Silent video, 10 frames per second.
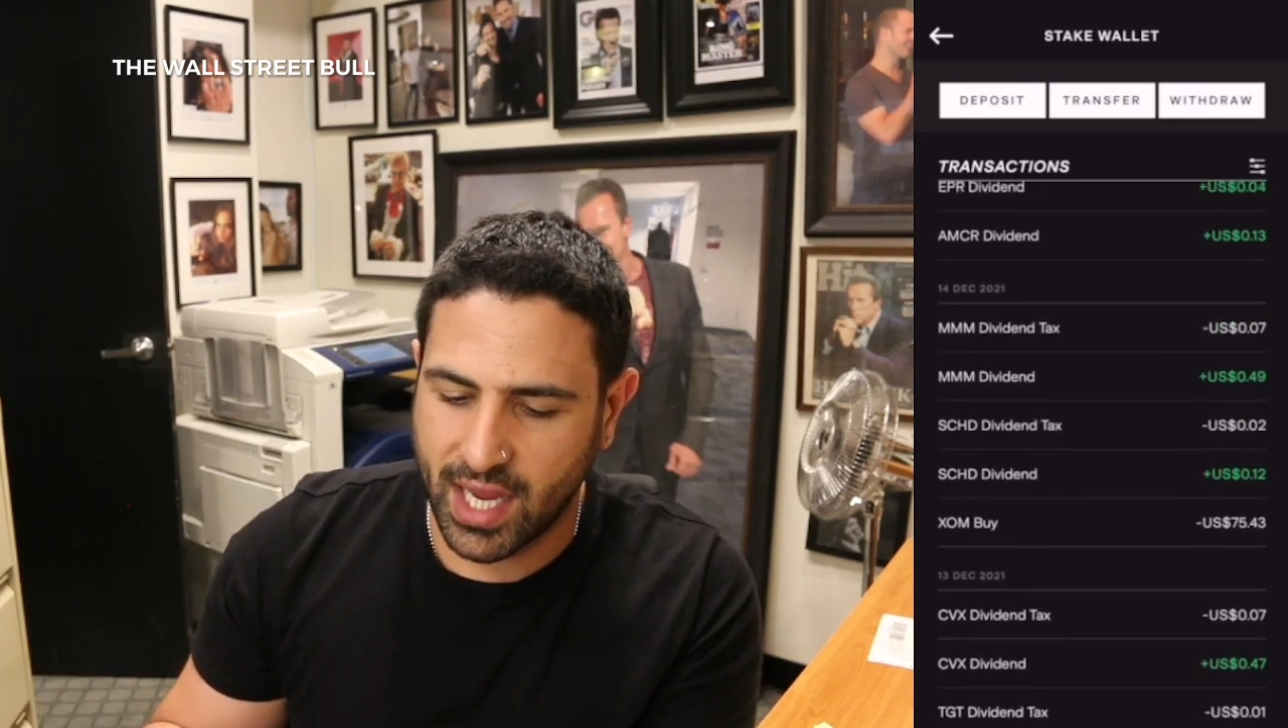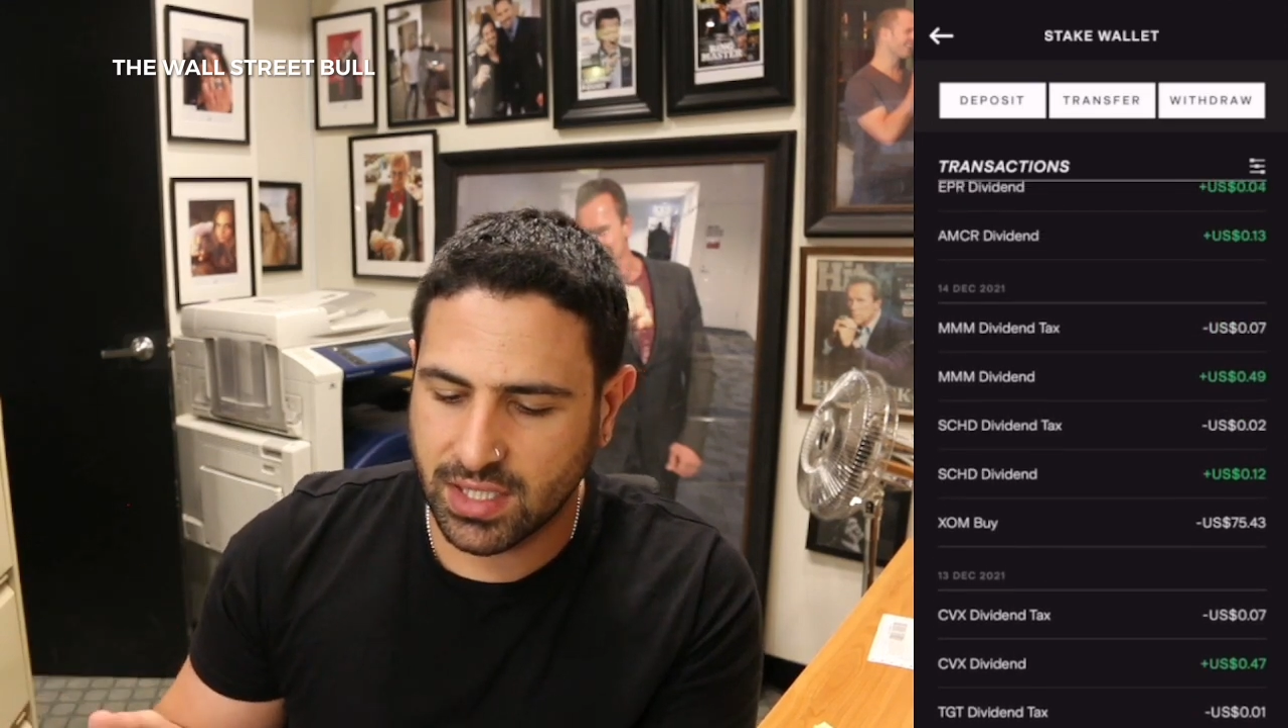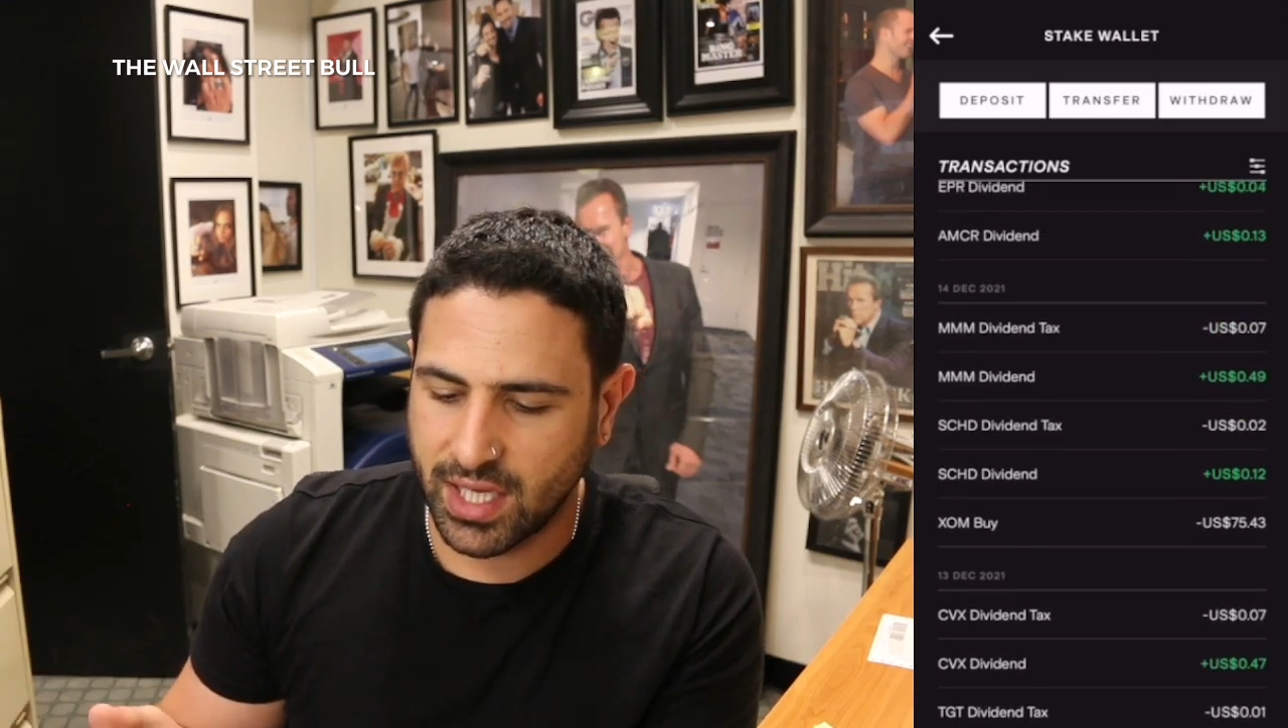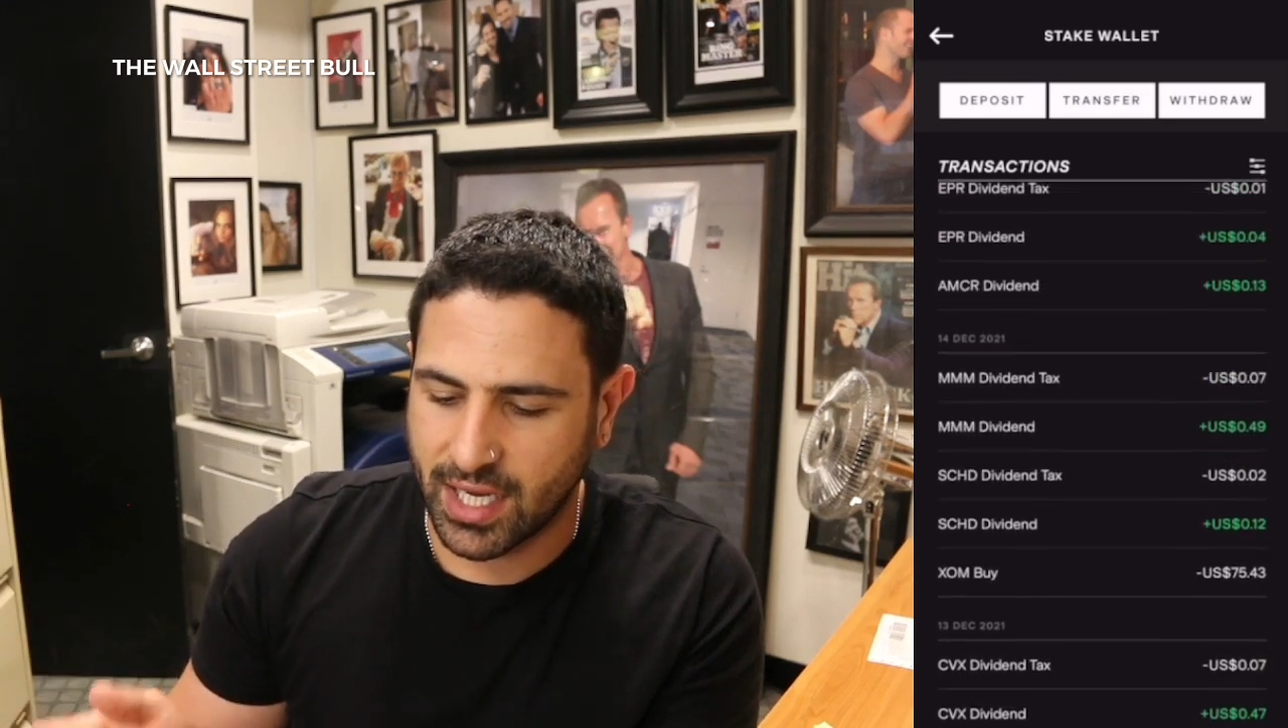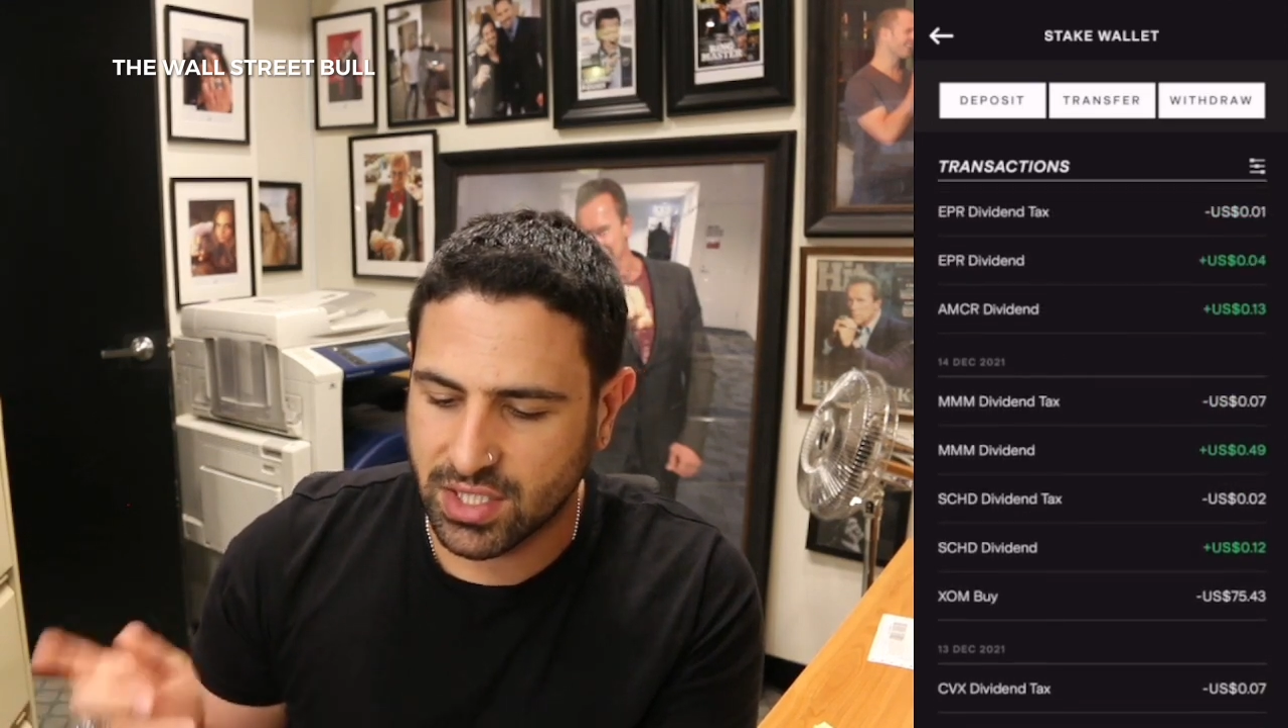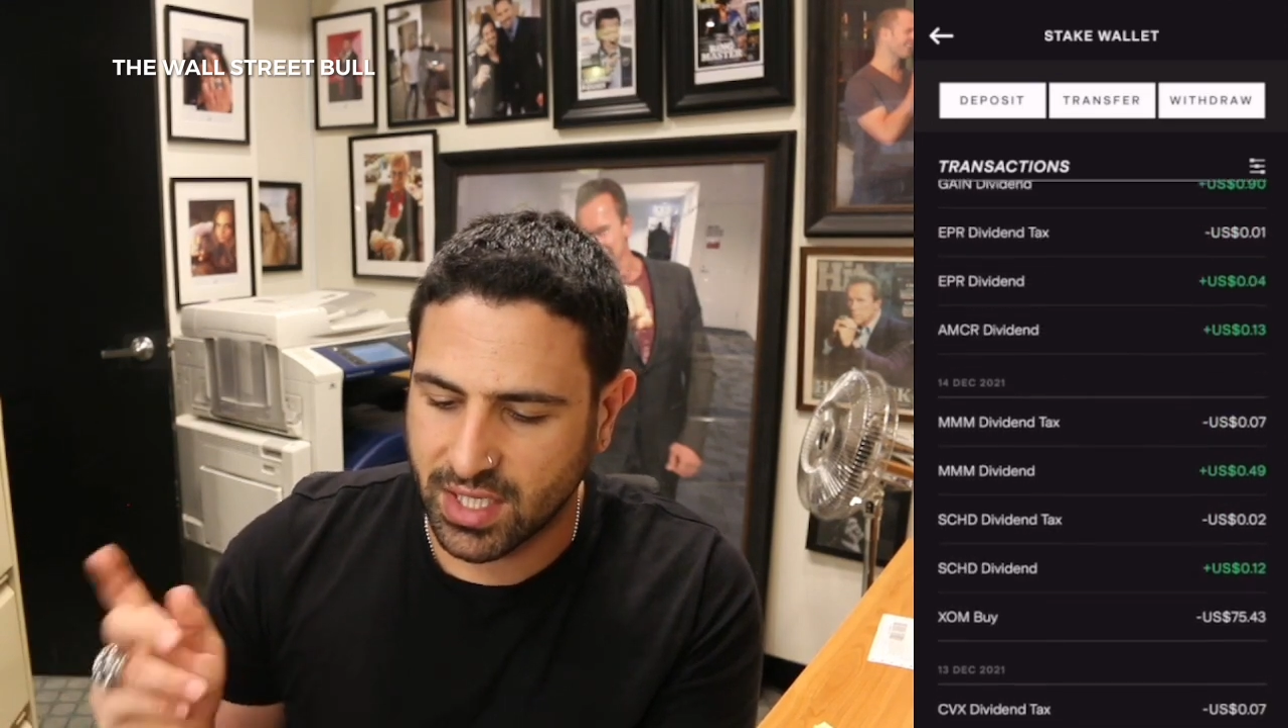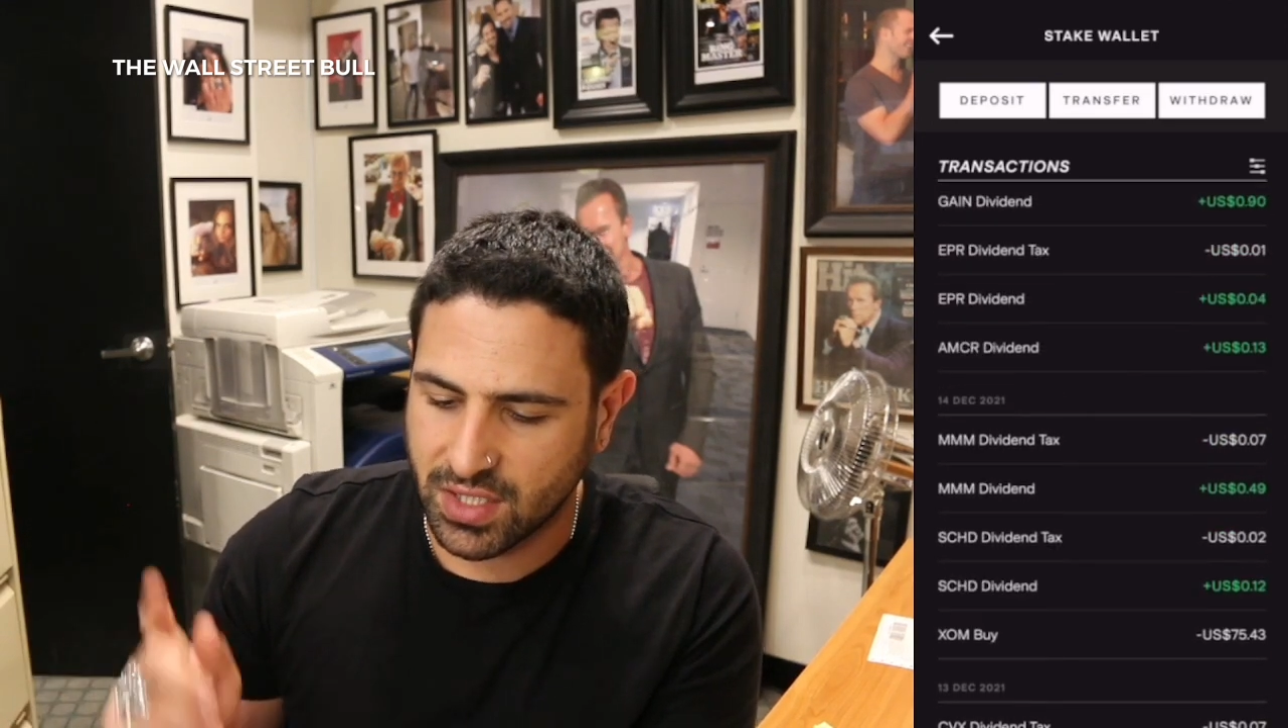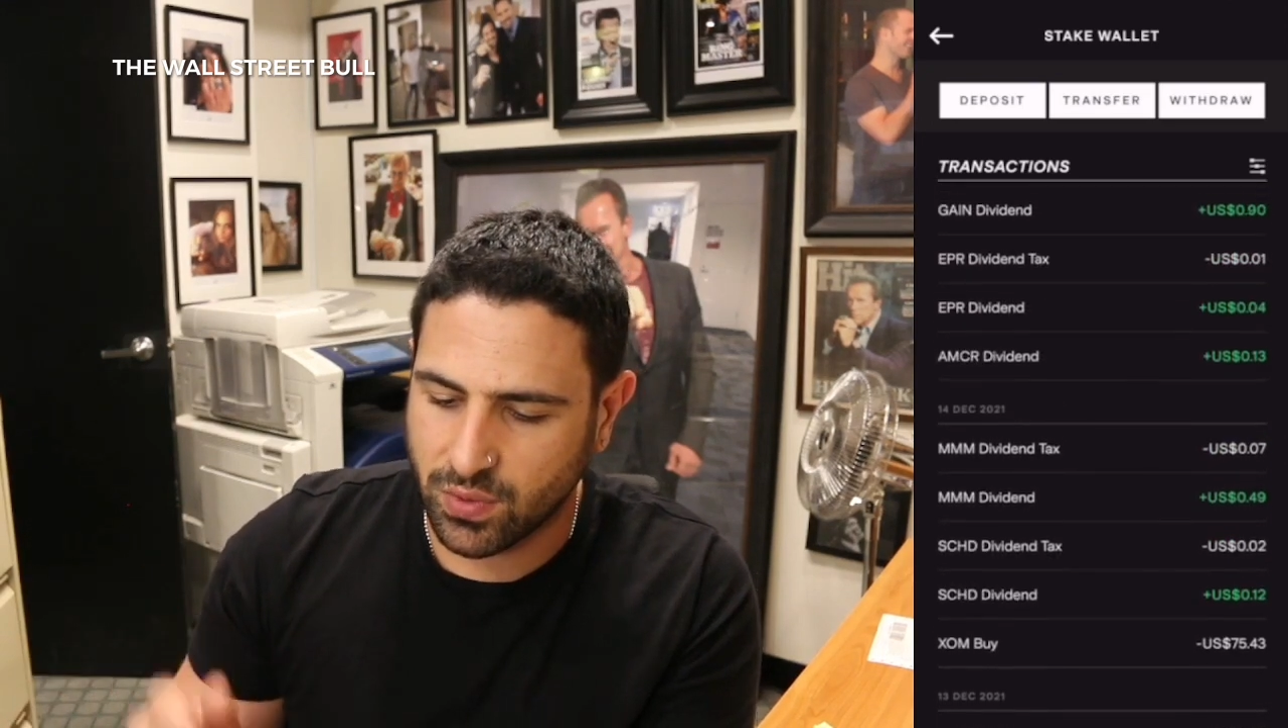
SCHD